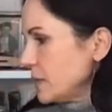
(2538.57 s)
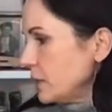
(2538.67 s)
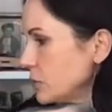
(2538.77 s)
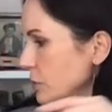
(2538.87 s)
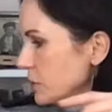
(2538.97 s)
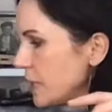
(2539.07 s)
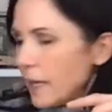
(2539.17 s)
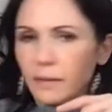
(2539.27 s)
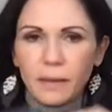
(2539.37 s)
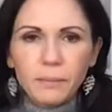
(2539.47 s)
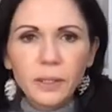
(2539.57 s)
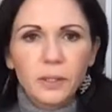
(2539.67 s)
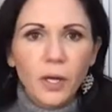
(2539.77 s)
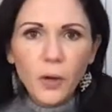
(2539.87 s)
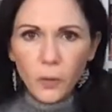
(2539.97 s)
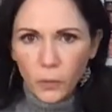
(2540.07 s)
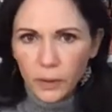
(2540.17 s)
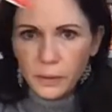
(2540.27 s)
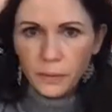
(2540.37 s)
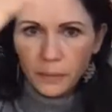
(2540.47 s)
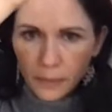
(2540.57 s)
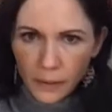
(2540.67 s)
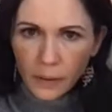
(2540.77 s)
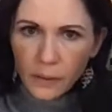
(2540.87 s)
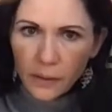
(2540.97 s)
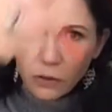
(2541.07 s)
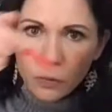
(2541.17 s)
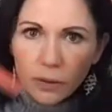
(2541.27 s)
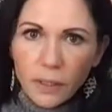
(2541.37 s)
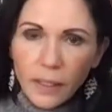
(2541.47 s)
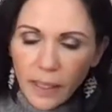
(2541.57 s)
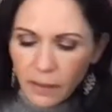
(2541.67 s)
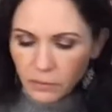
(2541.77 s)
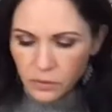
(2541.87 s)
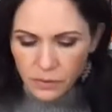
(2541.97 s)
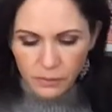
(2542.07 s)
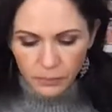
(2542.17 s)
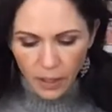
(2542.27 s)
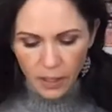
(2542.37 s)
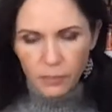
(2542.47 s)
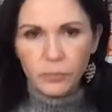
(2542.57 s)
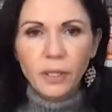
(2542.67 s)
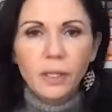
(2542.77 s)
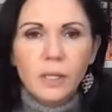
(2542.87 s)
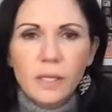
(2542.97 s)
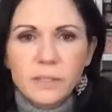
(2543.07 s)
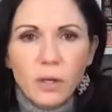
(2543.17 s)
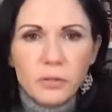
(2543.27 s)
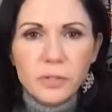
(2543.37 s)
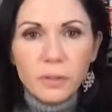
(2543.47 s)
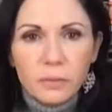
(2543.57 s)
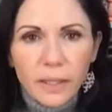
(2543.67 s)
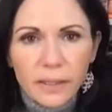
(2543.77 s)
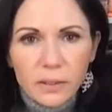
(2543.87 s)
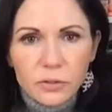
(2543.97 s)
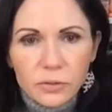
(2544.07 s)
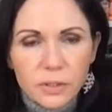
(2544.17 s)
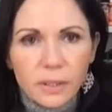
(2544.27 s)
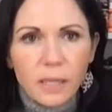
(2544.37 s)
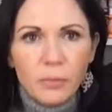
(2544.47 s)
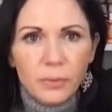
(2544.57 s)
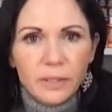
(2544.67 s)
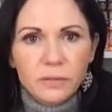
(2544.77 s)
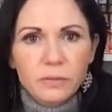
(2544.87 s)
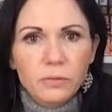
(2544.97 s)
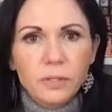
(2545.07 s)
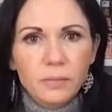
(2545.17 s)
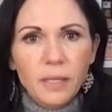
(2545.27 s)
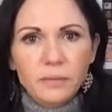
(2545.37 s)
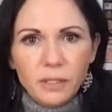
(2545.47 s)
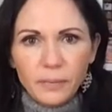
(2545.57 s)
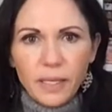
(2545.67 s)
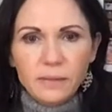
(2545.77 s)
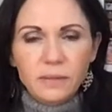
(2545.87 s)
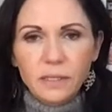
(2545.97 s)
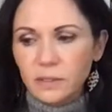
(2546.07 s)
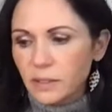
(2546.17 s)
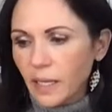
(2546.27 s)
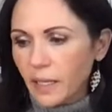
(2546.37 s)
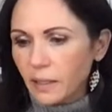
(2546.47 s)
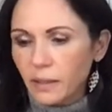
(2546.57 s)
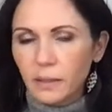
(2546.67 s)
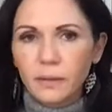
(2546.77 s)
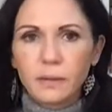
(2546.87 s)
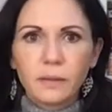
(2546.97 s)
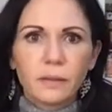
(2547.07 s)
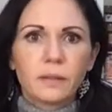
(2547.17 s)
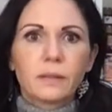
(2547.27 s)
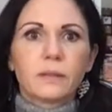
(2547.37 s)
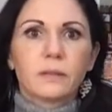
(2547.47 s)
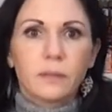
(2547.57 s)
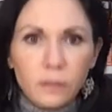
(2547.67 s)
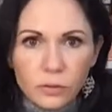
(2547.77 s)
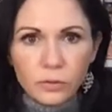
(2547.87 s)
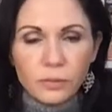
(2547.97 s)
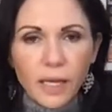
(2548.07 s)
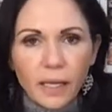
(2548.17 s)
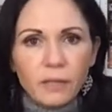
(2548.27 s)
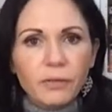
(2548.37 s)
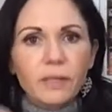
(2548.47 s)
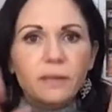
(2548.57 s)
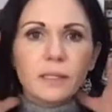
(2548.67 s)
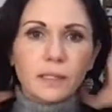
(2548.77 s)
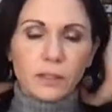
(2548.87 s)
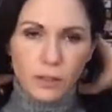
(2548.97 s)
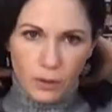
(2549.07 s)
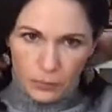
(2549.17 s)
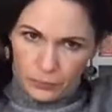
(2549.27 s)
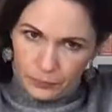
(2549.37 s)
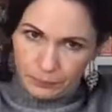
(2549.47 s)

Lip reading: Easter set, let me know. These wood cutouts. It's also like Easter's in a couple weeks, and so sometimes I'm hesitant to like do that if I think, you know,